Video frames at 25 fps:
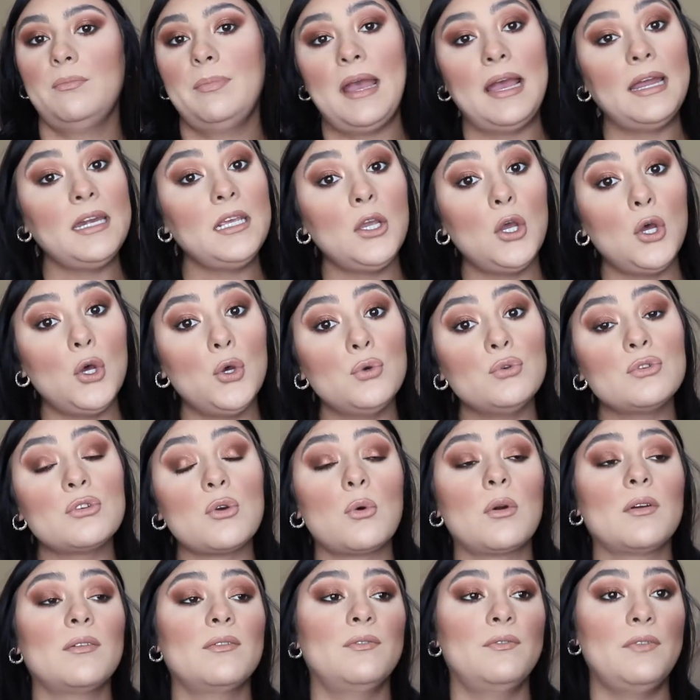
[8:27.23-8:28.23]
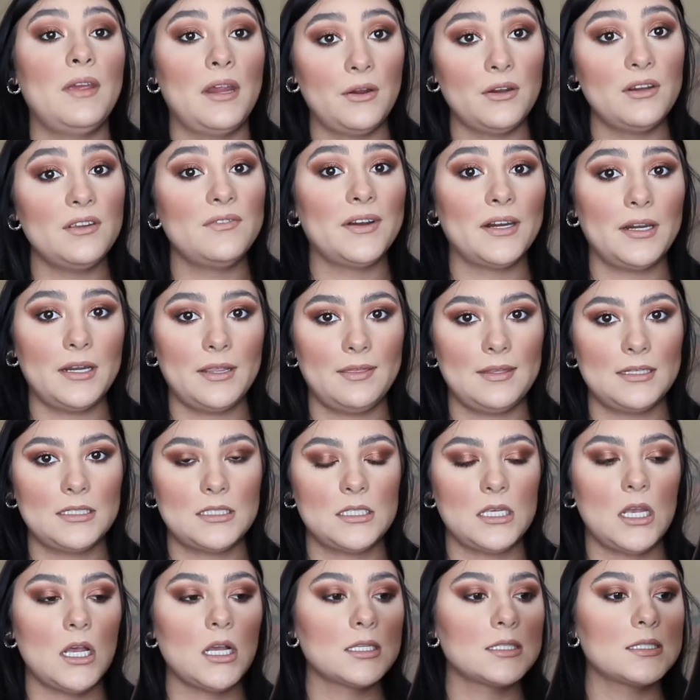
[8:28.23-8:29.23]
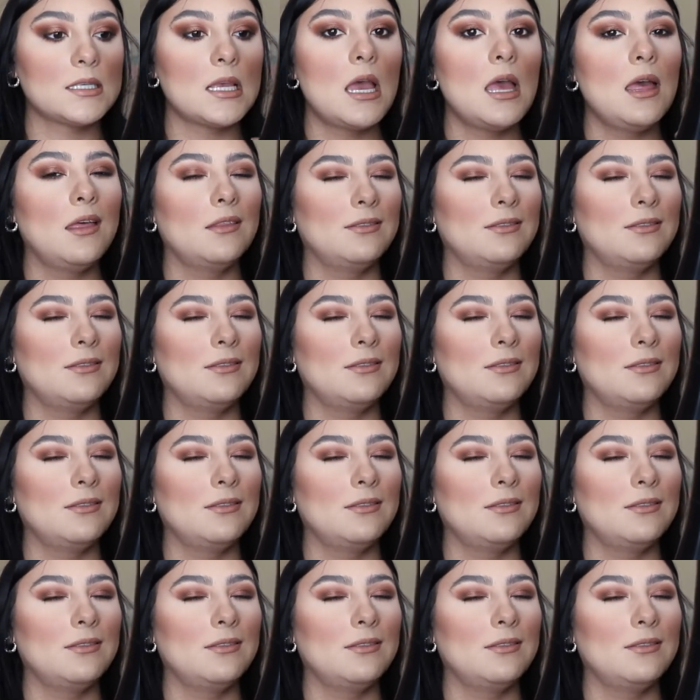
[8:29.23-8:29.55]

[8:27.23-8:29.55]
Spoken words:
pantyhose or very, very thin socks,